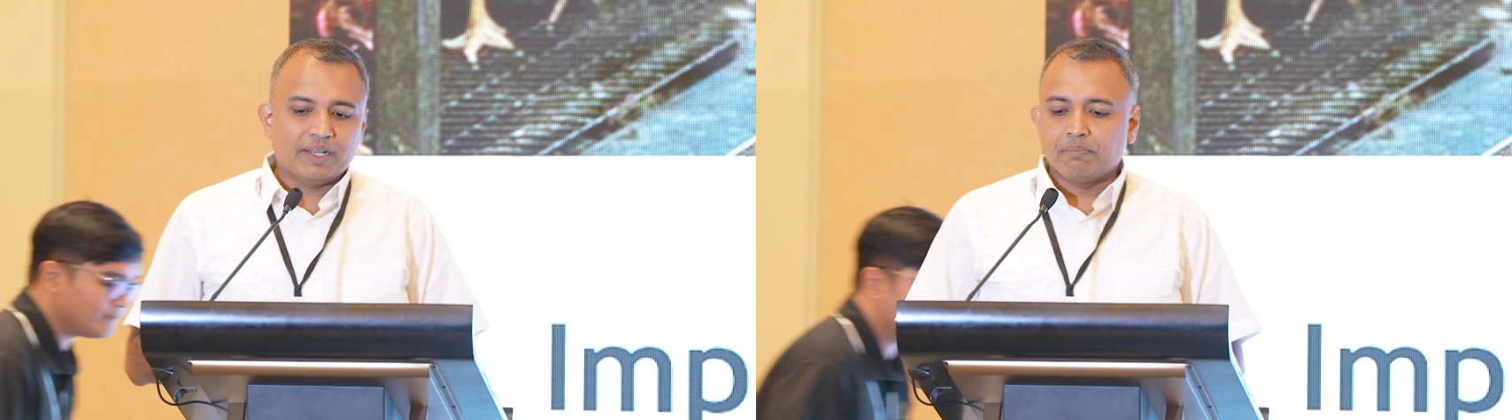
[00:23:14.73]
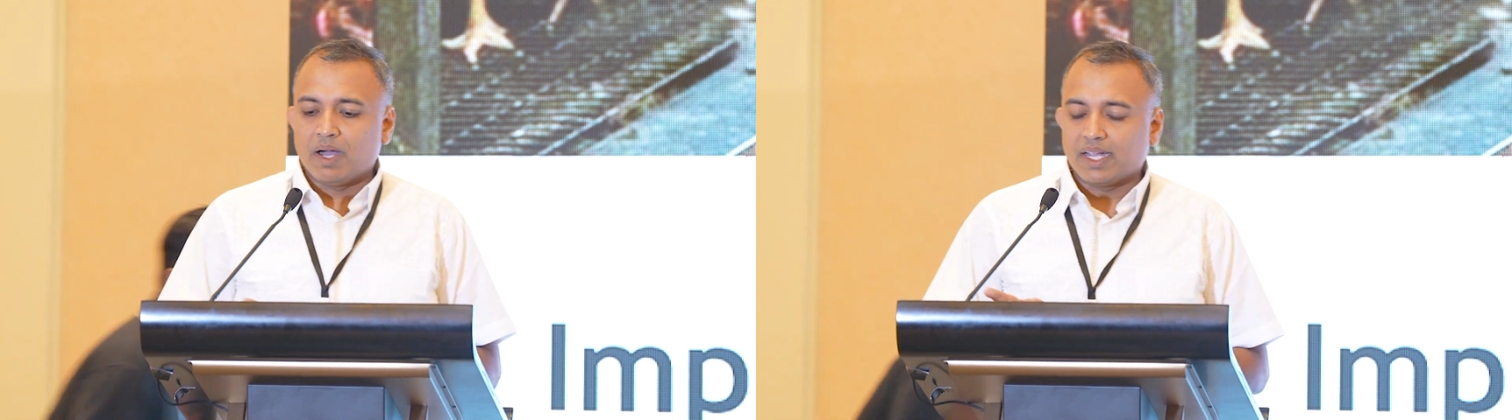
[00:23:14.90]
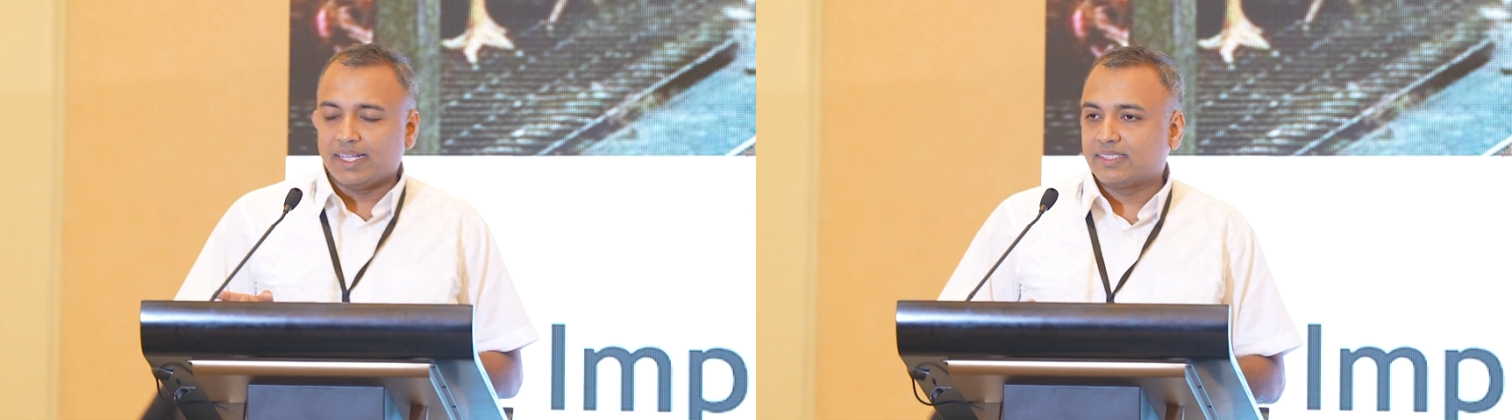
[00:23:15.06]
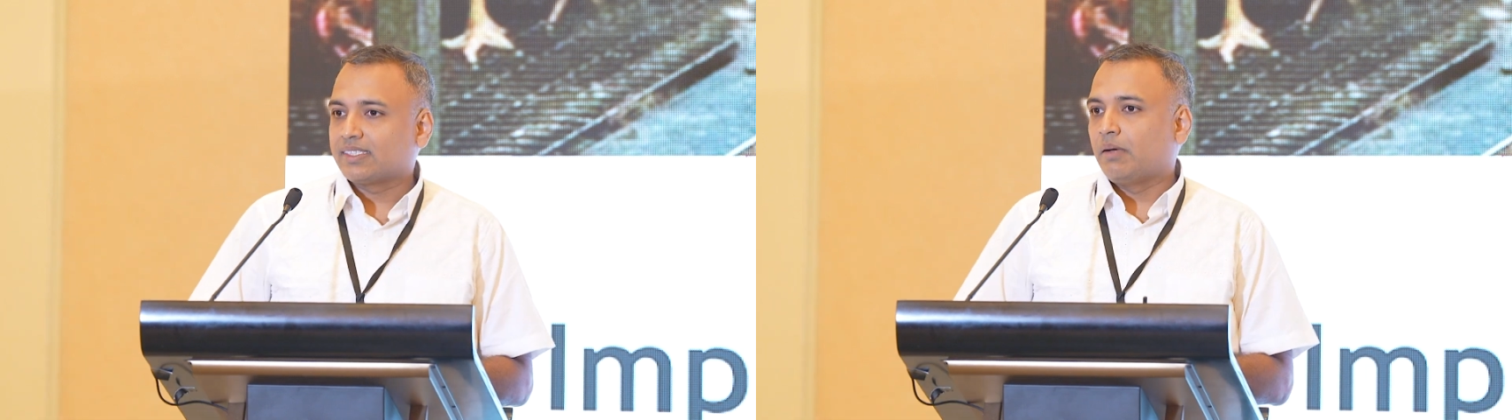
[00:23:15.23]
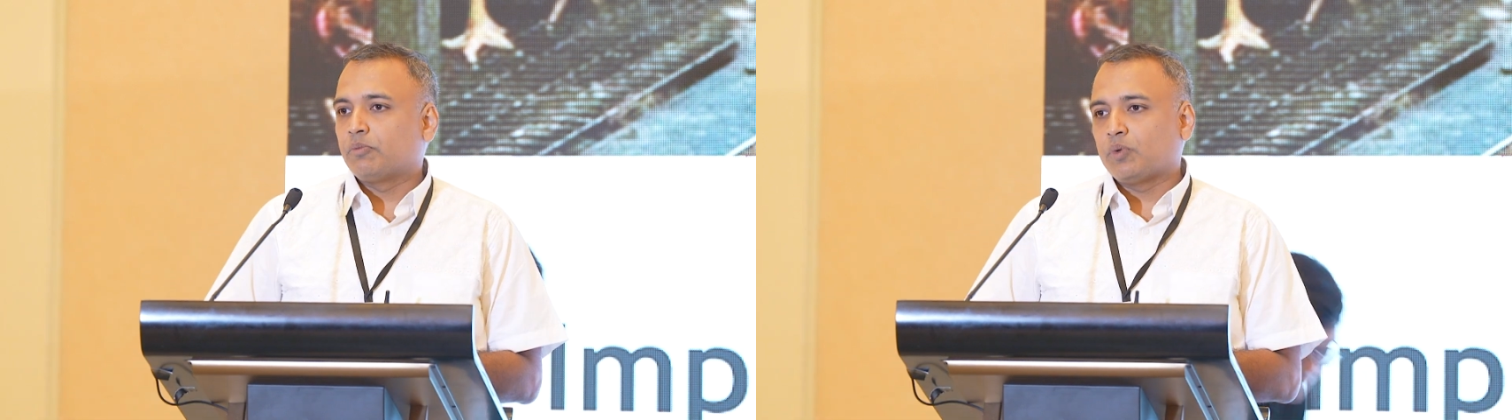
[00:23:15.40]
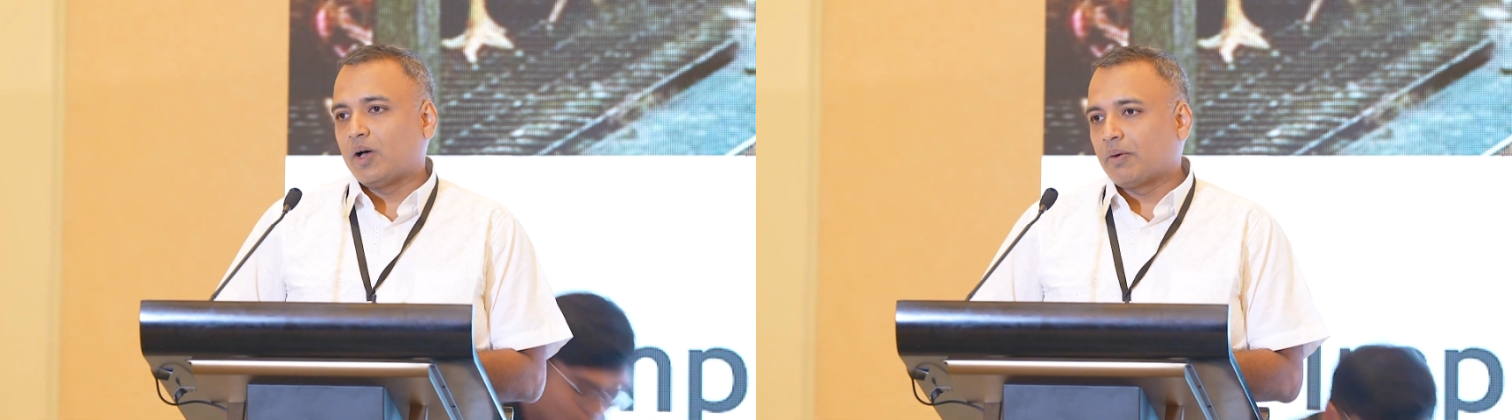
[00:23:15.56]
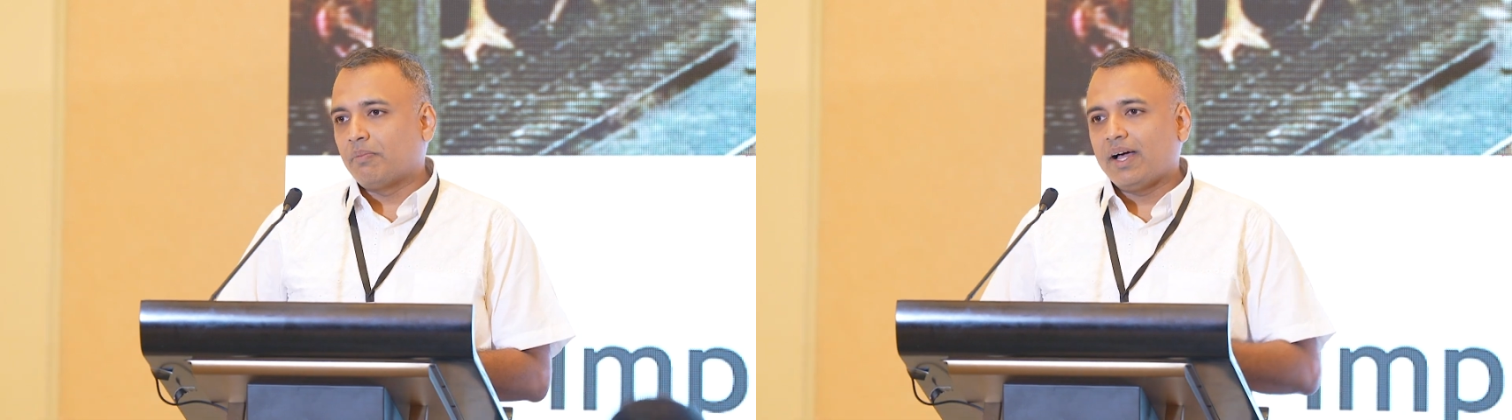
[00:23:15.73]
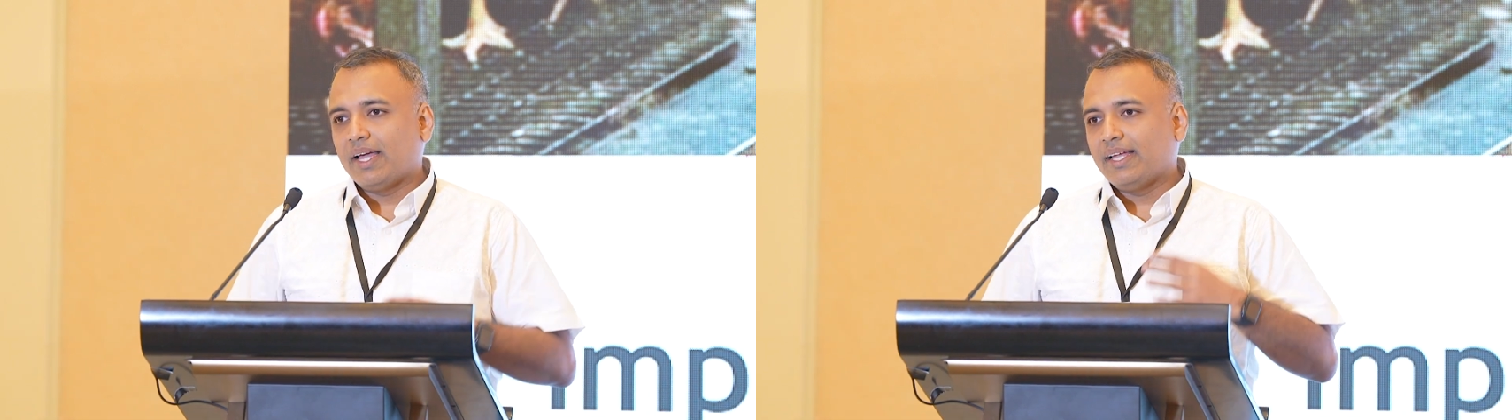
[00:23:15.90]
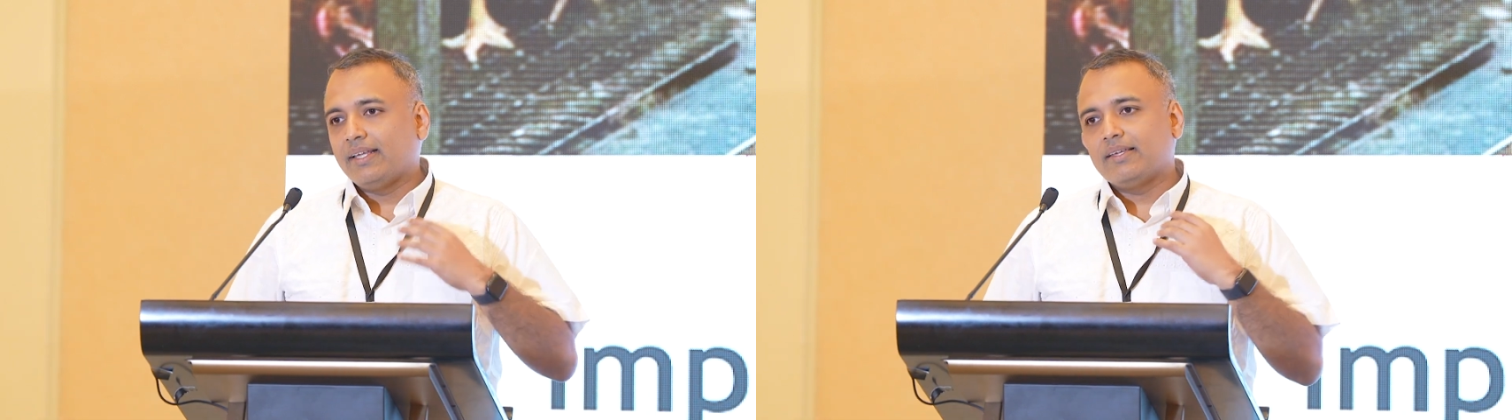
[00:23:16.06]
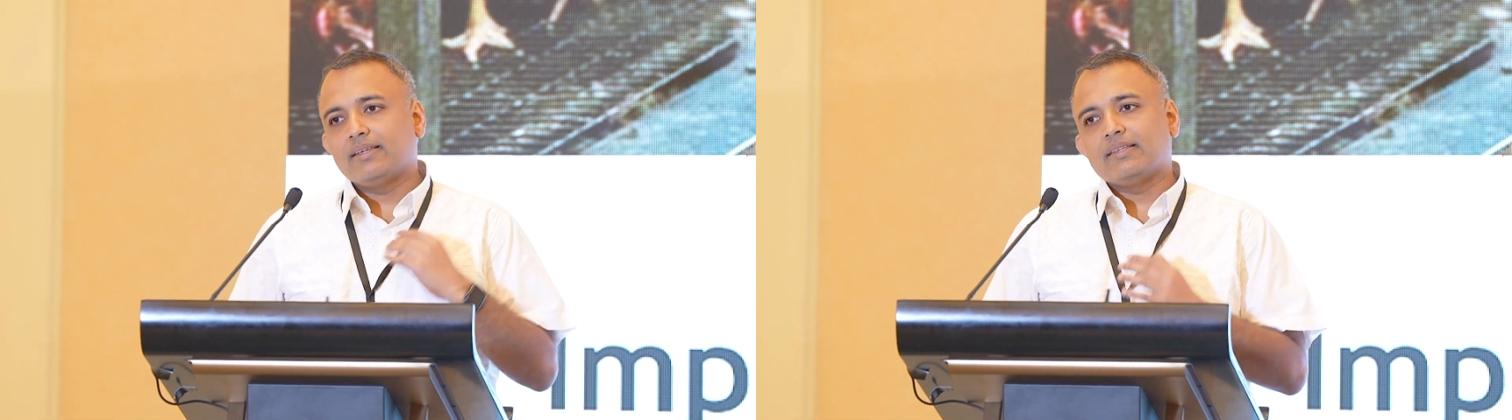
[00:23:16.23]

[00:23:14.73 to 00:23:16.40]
markets come to our mind.